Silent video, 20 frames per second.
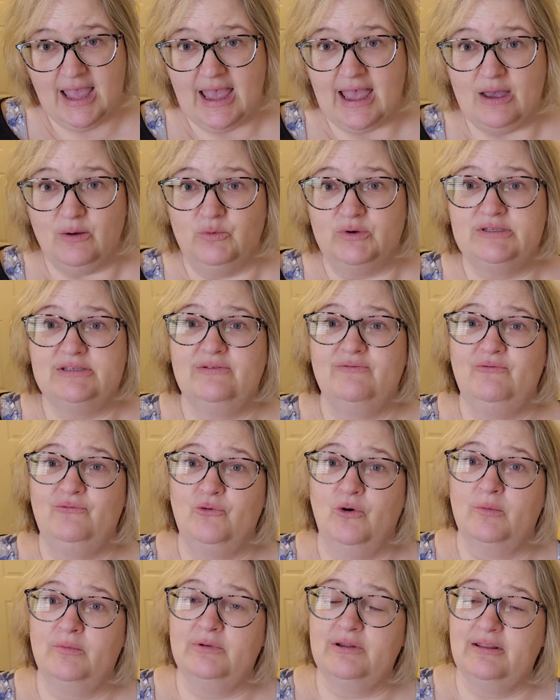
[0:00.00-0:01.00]
and was
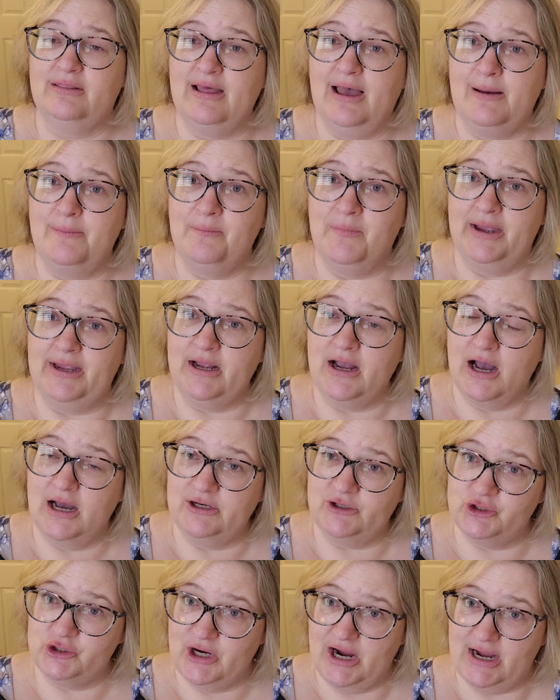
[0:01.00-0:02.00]
informed that my
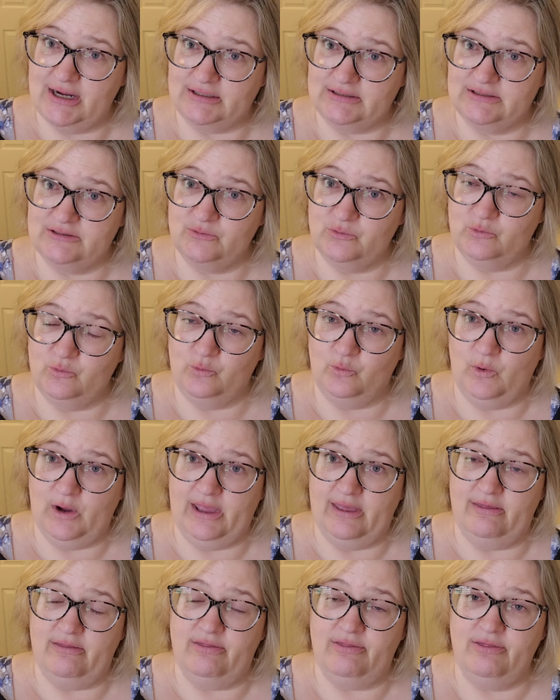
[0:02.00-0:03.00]
contract
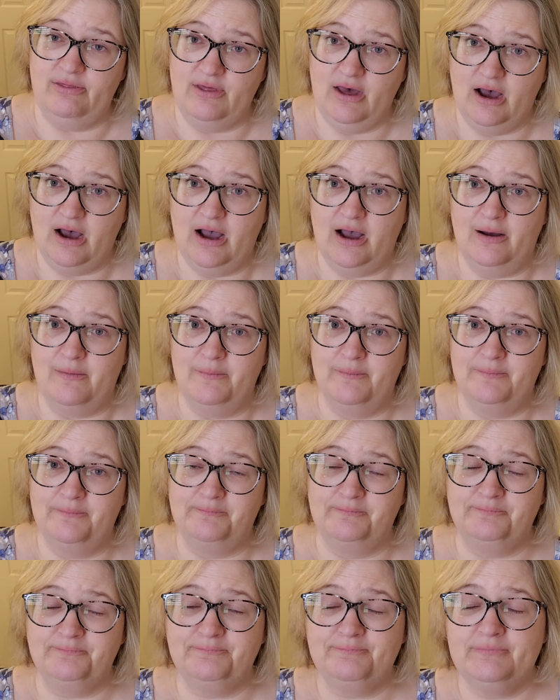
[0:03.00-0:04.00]
with um,
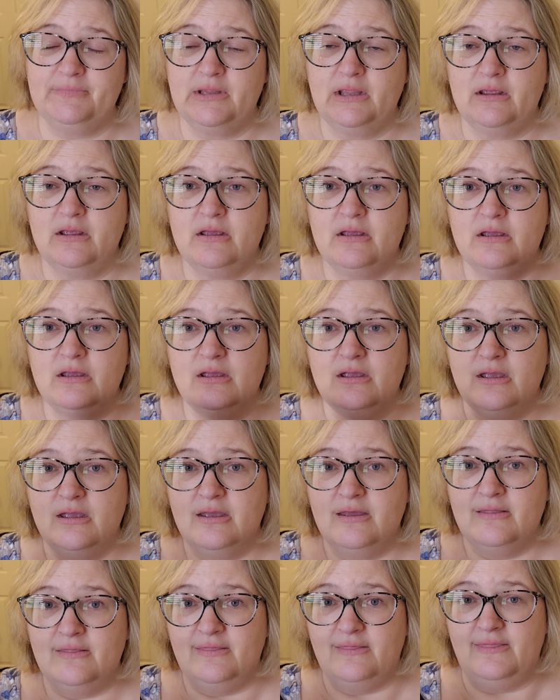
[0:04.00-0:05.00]

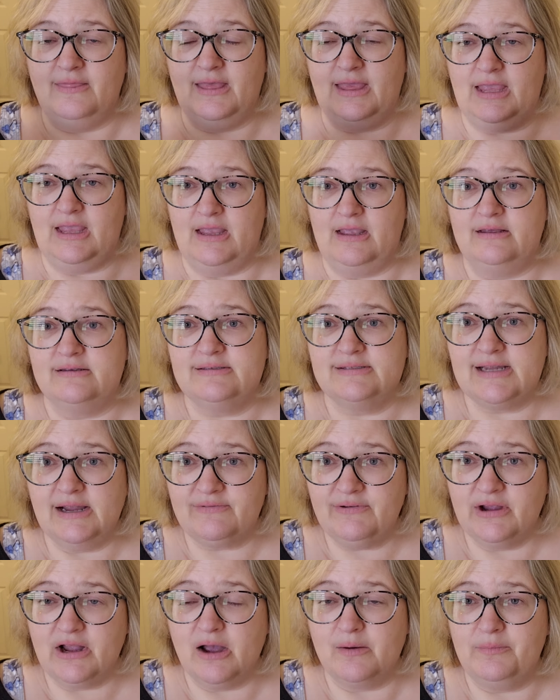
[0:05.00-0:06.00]
the
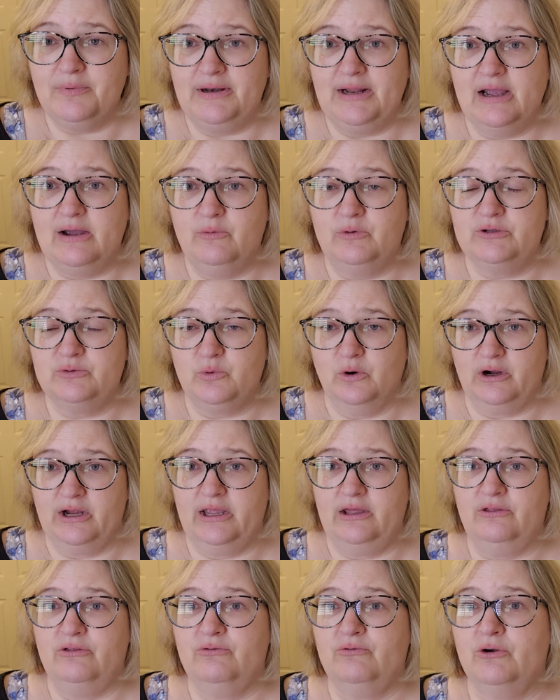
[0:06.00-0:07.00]
staffing company I was
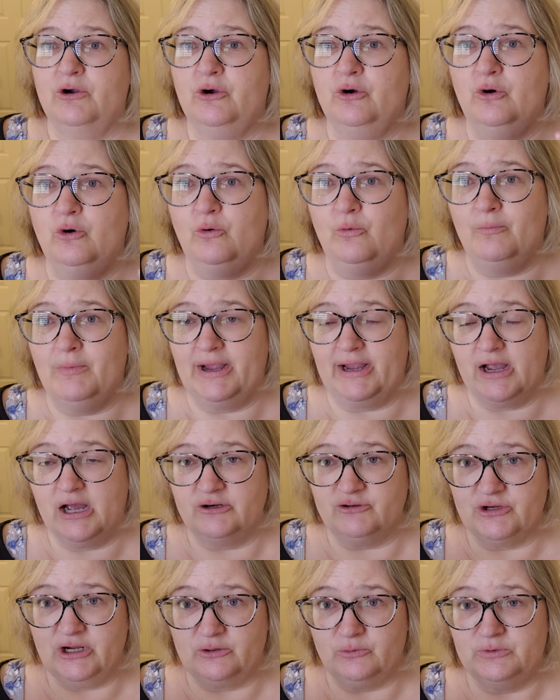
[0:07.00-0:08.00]
working through, my
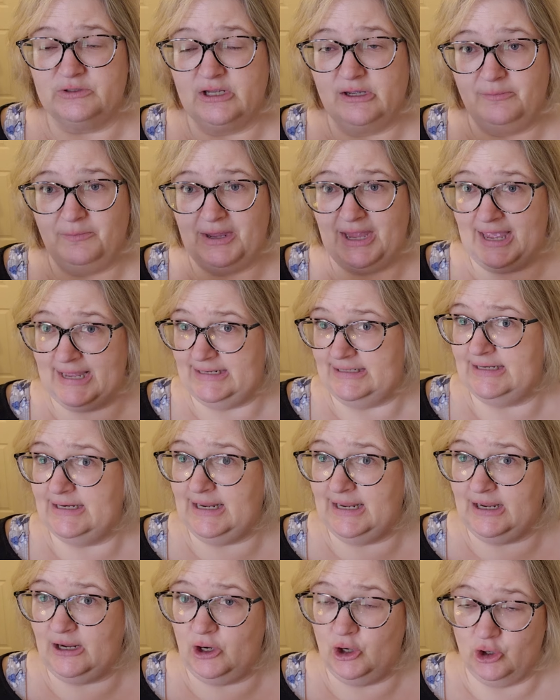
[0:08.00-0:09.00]
contract was going to be
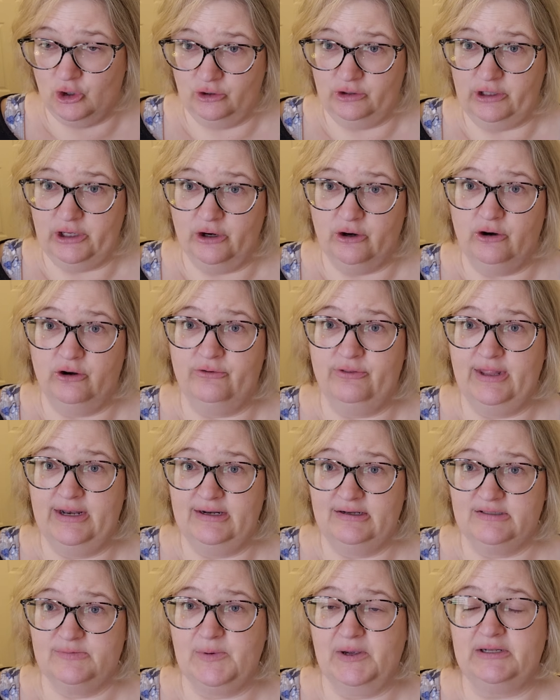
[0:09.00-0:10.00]
ending earlier than
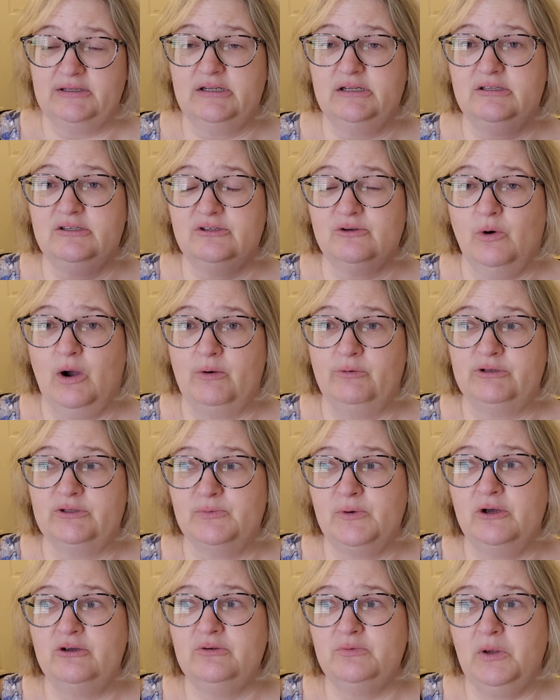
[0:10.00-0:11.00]
expected. So I was
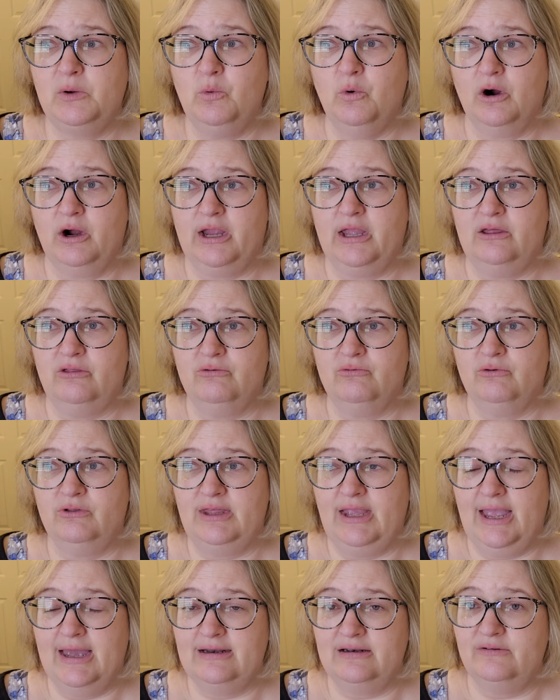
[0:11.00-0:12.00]
supposed to be working through
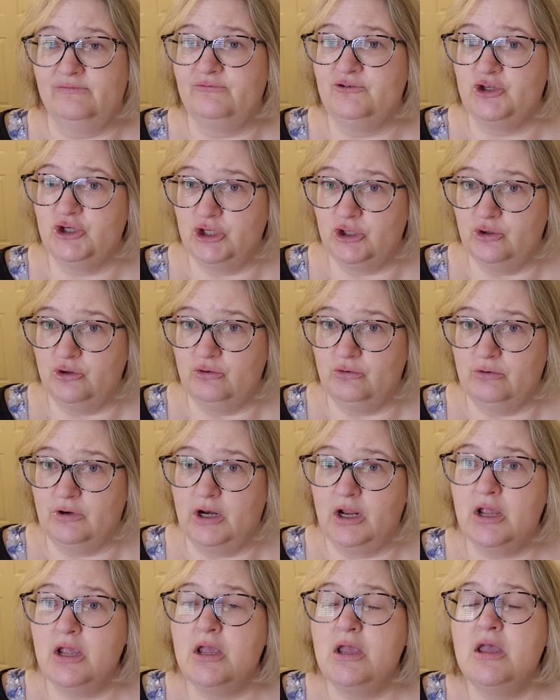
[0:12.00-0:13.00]
the end of June,